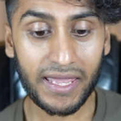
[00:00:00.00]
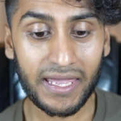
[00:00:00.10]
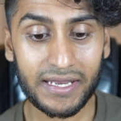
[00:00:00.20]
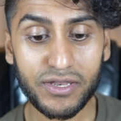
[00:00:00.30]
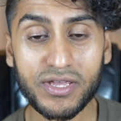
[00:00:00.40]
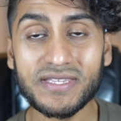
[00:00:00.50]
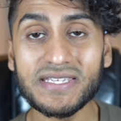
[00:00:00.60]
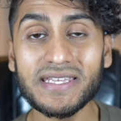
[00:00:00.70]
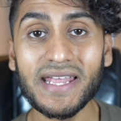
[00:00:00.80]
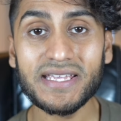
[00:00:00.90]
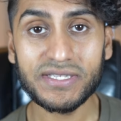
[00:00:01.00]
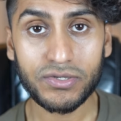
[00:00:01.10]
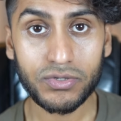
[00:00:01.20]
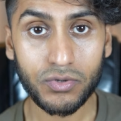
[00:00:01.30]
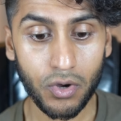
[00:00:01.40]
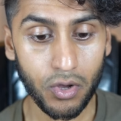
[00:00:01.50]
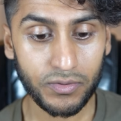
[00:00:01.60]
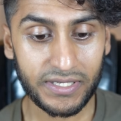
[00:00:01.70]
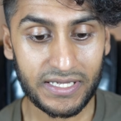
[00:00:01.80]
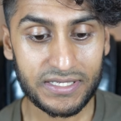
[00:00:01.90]
Again, you can see next to your
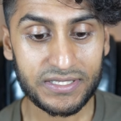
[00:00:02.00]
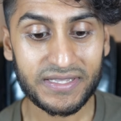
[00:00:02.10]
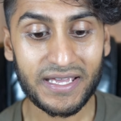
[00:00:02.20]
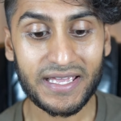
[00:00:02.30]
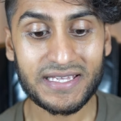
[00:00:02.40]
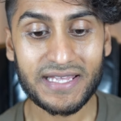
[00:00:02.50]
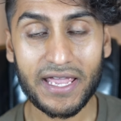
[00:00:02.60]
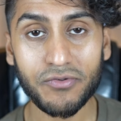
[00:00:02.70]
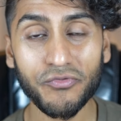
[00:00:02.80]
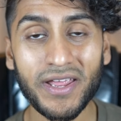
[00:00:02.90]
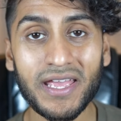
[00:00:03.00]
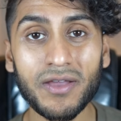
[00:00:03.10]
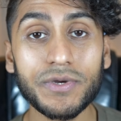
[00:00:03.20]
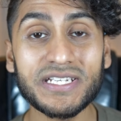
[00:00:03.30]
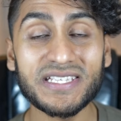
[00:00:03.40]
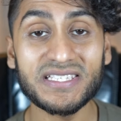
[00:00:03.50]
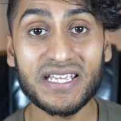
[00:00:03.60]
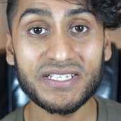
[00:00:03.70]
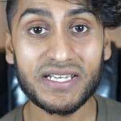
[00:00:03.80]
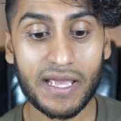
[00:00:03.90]
holdings, there is a ring, which is
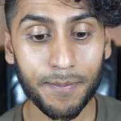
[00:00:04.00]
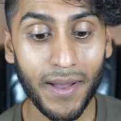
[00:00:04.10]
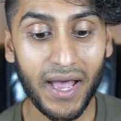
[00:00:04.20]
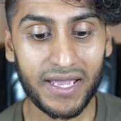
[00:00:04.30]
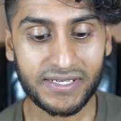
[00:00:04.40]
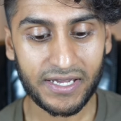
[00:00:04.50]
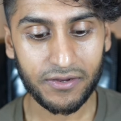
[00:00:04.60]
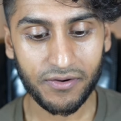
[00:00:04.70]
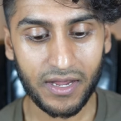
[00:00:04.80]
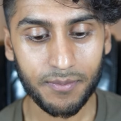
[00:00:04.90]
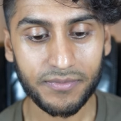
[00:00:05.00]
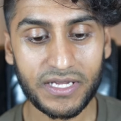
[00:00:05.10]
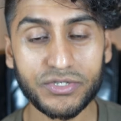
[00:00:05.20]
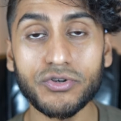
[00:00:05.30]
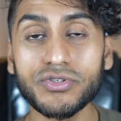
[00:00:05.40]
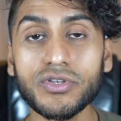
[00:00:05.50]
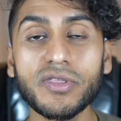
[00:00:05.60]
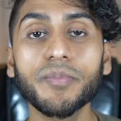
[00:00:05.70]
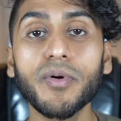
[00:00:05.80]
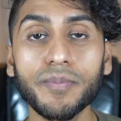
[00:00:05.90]
essentially a pie diagram that shows you
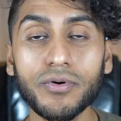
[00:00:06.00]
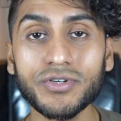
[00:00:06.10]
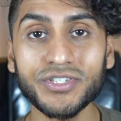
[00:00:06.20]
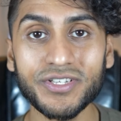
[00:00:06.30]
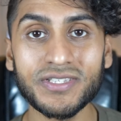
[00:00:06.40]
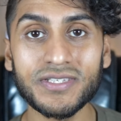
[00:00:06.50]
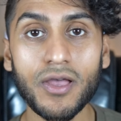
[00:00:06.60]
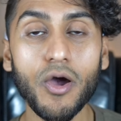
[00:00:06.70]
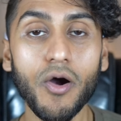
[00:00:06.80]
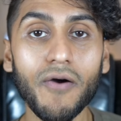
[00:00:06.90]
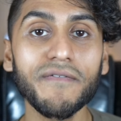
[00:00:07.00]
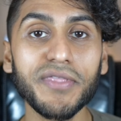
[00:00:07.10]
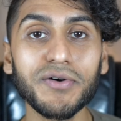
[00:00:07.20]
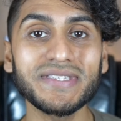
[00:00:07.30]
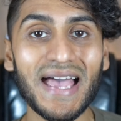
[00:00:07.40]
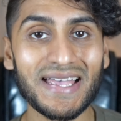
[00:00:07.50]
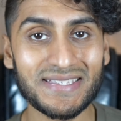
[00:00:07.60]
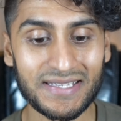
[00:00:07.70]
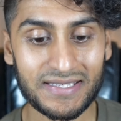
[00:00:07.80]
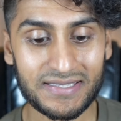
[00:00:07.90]
the proportions of those
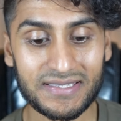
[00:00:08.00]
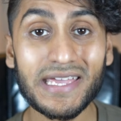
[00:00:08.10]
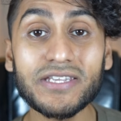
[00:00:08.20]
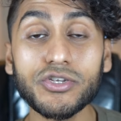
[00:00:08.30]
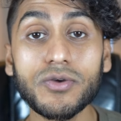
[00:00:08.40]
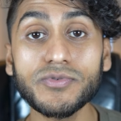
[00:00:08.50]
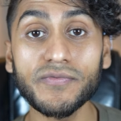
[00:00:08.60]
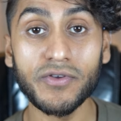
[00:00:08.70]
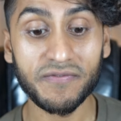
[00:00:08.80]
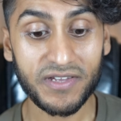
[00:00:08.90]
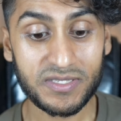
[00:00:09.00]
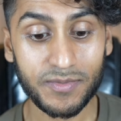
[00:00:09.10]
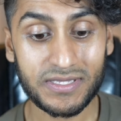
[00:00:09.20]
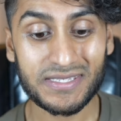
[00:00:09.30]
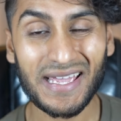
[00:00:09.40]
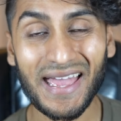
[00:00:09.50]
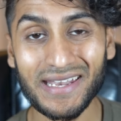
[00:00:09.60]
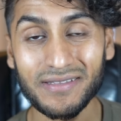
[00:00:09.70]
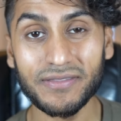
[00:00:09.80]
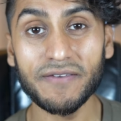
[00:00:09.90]
assets in terms of your investments,
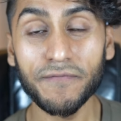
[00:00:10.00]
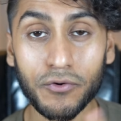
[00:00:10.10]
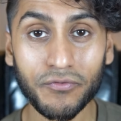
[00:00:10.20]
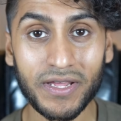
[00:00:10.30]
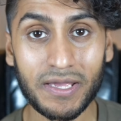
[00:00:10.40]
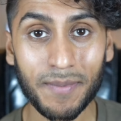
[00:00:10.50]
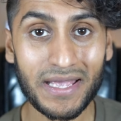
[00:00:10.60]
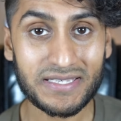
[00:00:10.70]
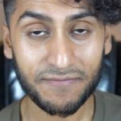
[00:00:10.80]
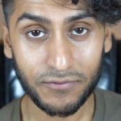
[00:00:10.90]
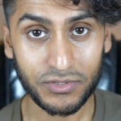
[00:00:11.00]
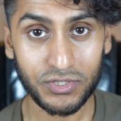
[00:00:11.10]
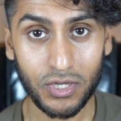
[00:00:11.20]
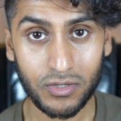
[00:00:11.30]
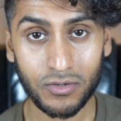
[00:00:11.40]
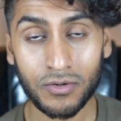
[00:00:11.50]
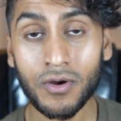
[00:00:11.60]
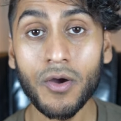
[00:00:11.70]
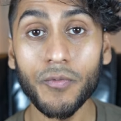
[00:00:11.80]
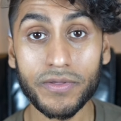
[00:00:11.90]
and the full ring makes a full
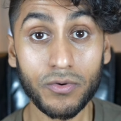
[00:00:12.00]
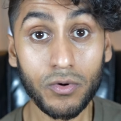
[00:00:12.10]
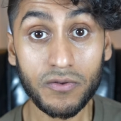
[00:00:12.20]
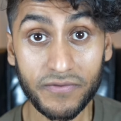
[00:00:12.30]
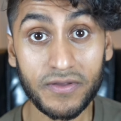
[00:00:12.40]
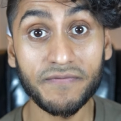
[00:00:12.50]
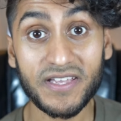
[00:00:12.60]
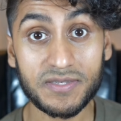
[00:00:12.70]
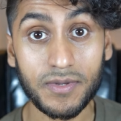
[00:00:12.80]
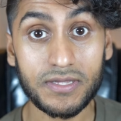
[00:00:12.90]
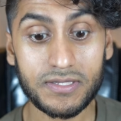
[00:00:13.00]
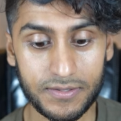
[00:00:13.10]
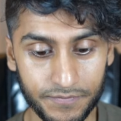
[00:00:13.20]
circle with all of your investments.